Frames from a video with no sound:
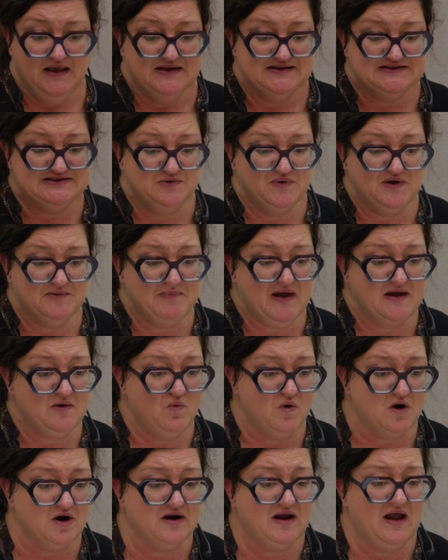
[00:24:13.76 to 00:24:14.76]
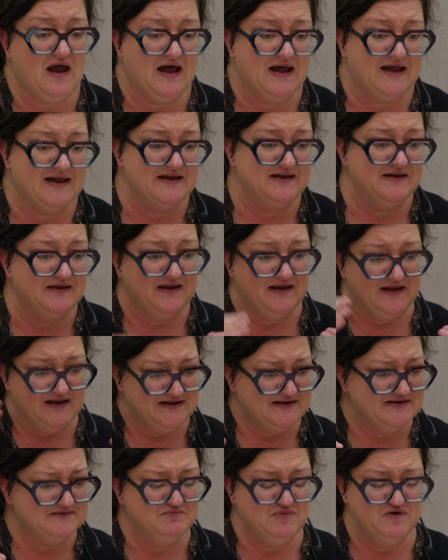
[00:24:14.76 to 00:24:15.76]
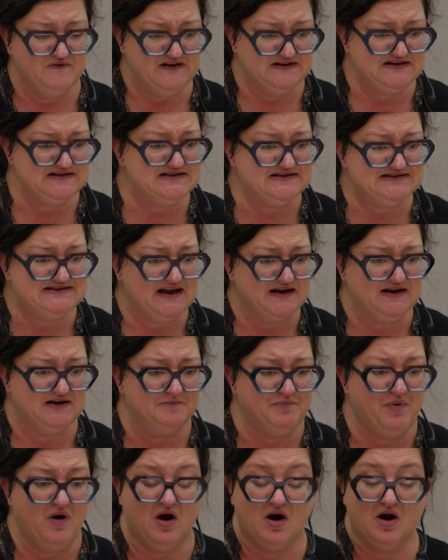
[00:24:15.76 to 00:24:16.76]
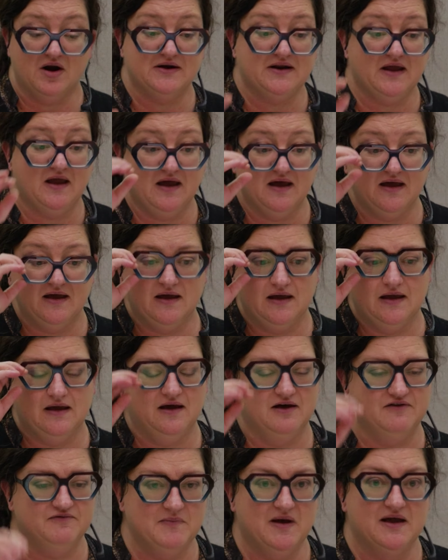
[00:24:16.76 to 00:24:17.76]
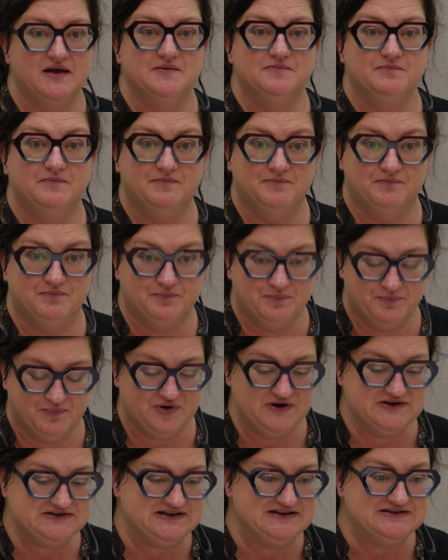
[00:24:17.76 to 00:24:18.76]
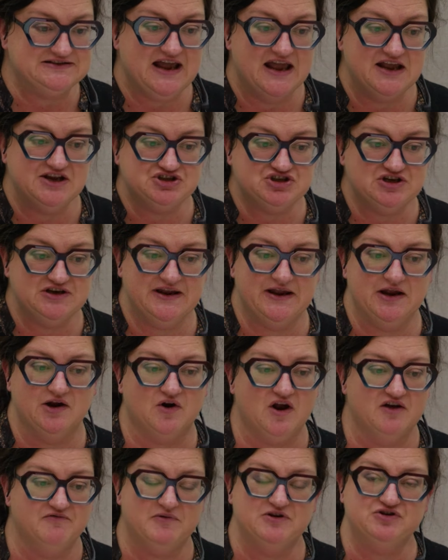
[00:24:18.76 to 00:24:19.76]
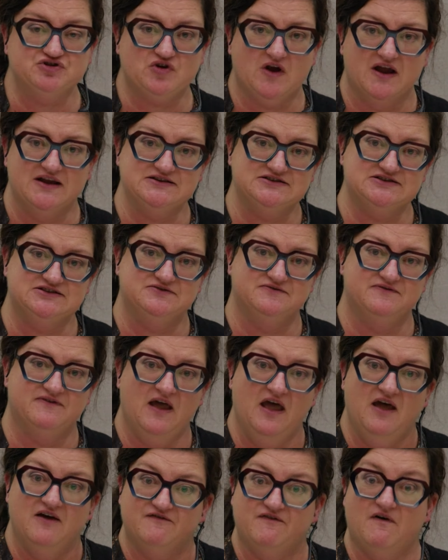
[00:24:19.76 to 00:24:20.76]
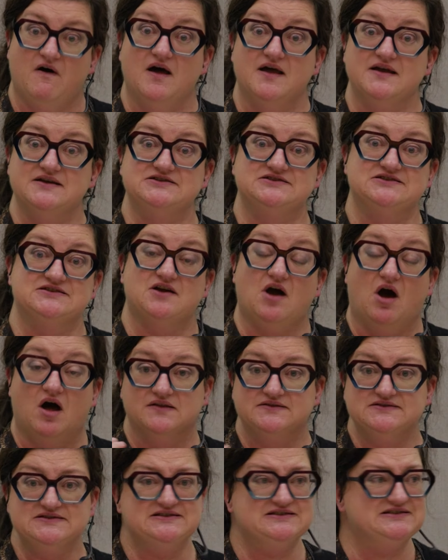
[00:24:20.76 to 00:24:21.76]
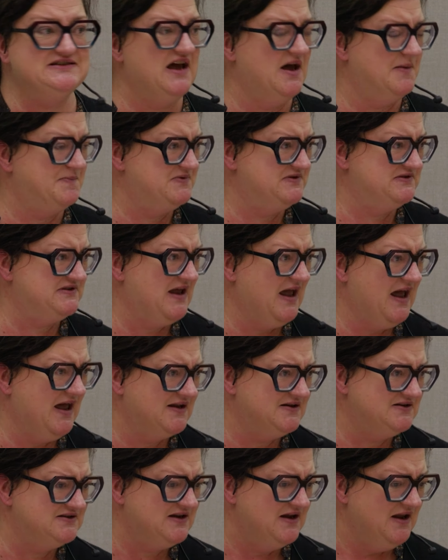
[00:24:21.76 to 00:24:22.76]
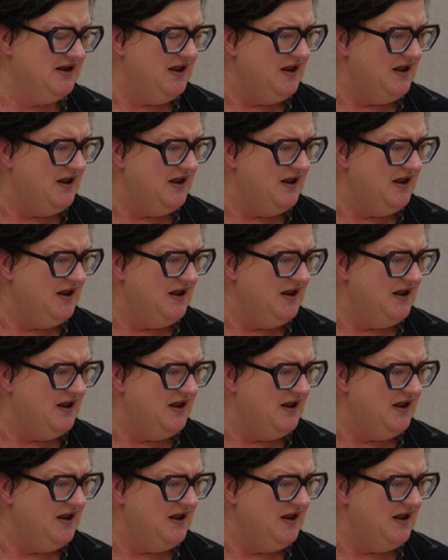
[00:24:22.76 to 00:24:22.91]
So in my work, moving to the second part of my presentation here, I've been trying to find concepts and